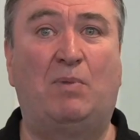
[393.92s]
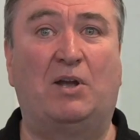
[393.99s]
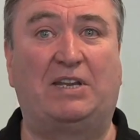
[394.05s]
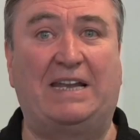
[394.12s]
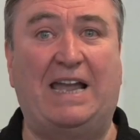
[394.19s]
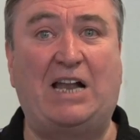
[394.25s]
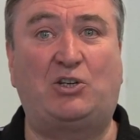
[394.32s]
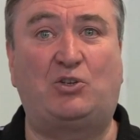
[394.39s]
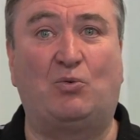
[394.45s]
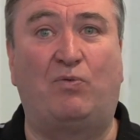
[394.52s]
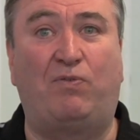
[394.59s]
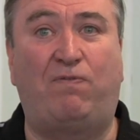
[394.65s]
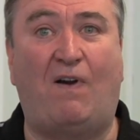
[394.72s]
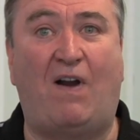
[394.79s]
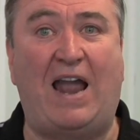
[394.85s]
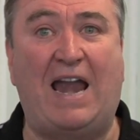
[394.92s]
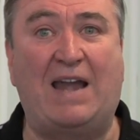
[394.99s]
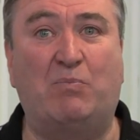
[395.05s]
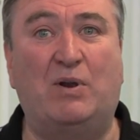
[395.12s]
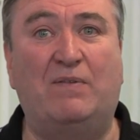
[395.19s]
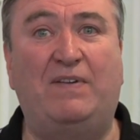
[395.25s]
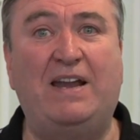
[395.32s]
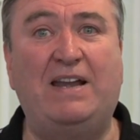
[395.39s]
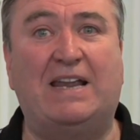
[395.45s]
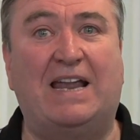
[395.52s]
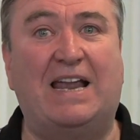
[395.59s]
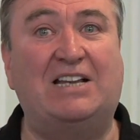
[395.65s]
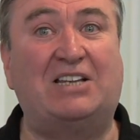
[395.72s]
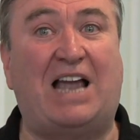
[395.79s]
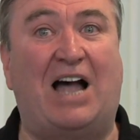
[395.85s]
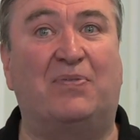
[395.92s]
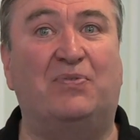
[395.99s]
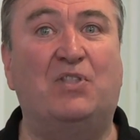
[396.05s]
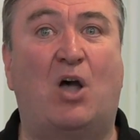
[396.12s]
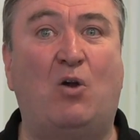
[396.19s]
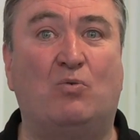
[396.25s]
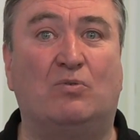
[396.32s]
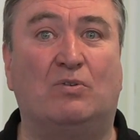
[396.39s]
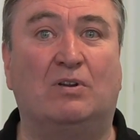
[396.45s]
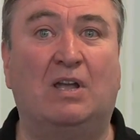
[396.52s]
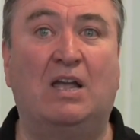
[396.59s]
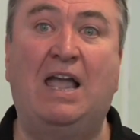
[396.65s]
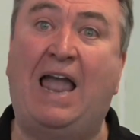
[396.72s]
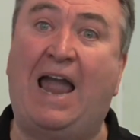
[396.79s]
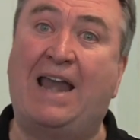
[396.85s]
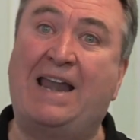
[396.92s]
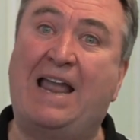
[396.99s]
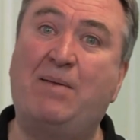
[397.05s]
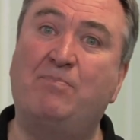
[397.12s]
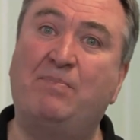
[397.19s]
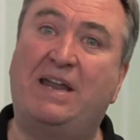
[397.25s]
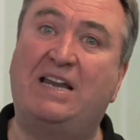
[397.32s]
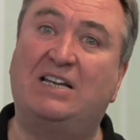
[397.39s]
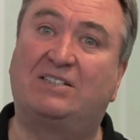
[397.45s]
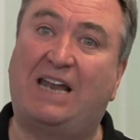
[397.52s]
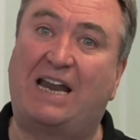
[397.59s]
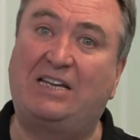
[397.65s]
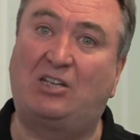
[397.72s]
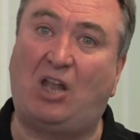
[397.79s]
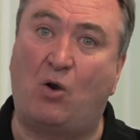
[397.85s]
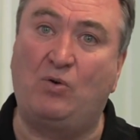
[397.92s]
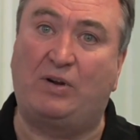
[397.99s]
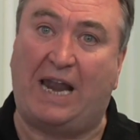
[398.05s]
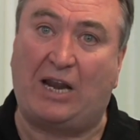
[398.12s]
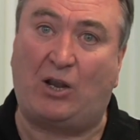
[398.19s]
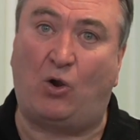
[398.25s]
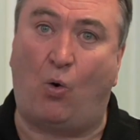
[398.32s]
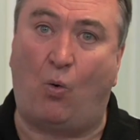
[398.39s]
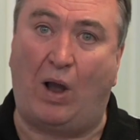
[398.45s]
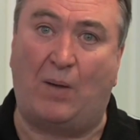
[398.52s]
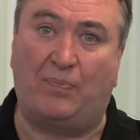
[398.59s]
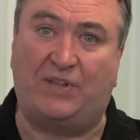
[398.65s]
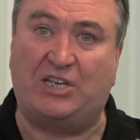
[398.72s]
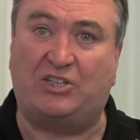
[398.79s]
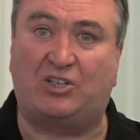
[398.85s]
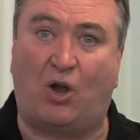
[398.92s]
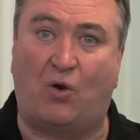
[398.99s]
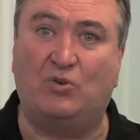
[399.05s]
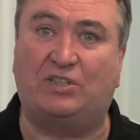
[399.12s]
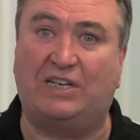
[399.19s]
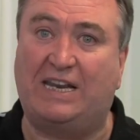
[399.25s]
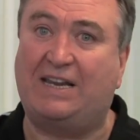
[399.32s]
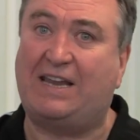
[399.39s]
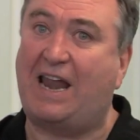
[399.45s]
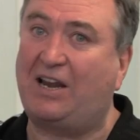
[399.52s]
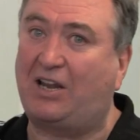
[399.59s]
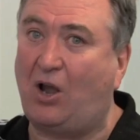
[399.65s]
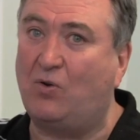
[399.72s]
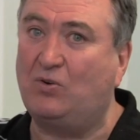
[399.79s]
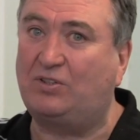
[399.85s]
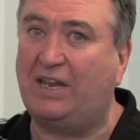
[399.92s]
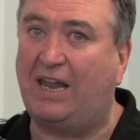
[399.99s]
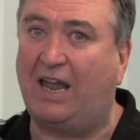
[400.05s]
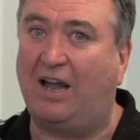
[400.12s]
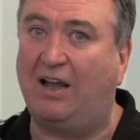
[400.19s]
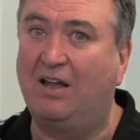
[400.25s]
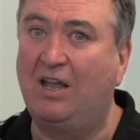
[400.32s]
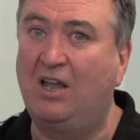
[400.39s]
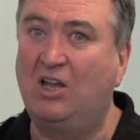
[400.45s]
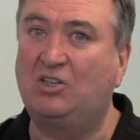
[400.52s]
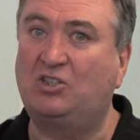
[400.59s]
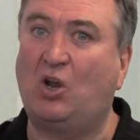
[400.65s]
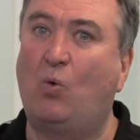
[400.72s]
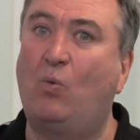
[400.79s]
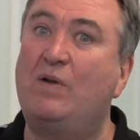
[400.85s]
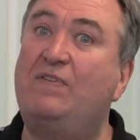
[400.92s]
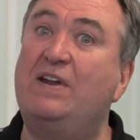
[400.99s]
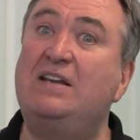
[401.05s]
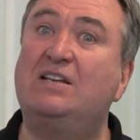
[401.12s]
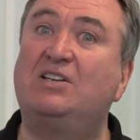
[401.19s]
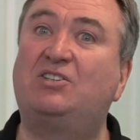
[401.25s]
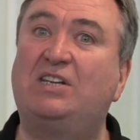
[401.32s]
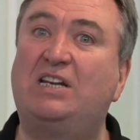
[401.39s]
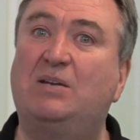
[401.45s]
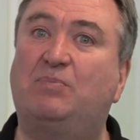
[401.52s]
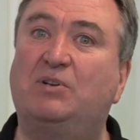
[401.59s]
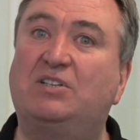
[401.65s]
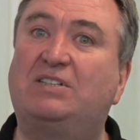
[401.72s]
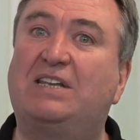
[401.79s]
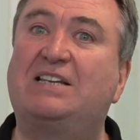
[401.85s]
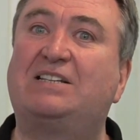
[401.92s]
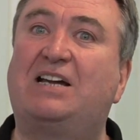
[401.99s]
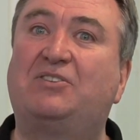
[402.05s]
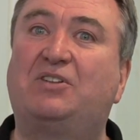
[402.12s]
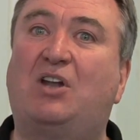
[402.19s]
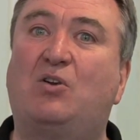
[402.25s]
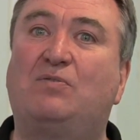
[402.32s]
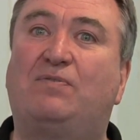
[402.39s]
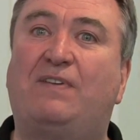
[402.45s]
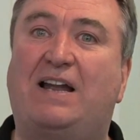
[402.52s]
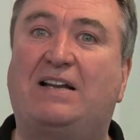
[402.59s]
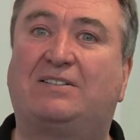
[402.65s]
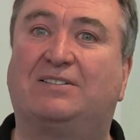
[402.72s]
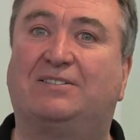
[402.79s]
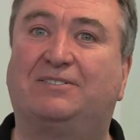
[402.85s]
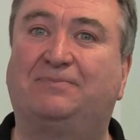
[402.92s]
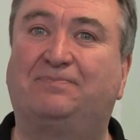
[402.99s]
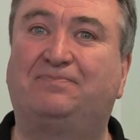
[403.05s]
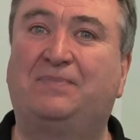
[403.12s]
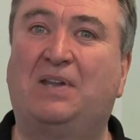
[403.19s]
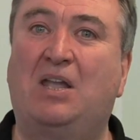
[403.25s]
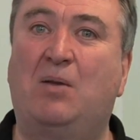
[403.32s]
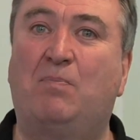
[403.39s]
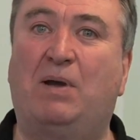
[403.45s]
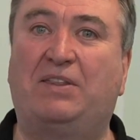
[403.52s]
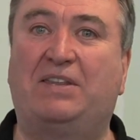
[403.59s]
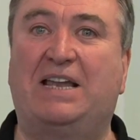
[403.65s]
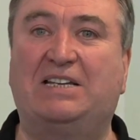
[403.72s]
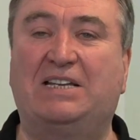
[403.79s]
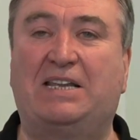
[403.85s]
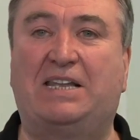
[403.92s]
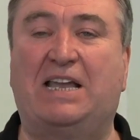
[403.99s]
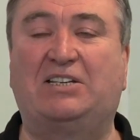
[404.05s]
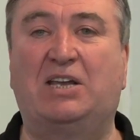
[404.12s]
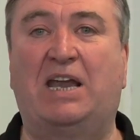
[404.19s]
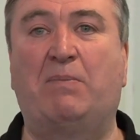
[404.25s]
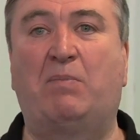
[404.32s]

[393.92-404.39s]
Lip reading: But the actual fighting within it is unknown. And that means they don't get caught up, this goes here, that goes there. So within the syllabus, there's unknown factors. But there's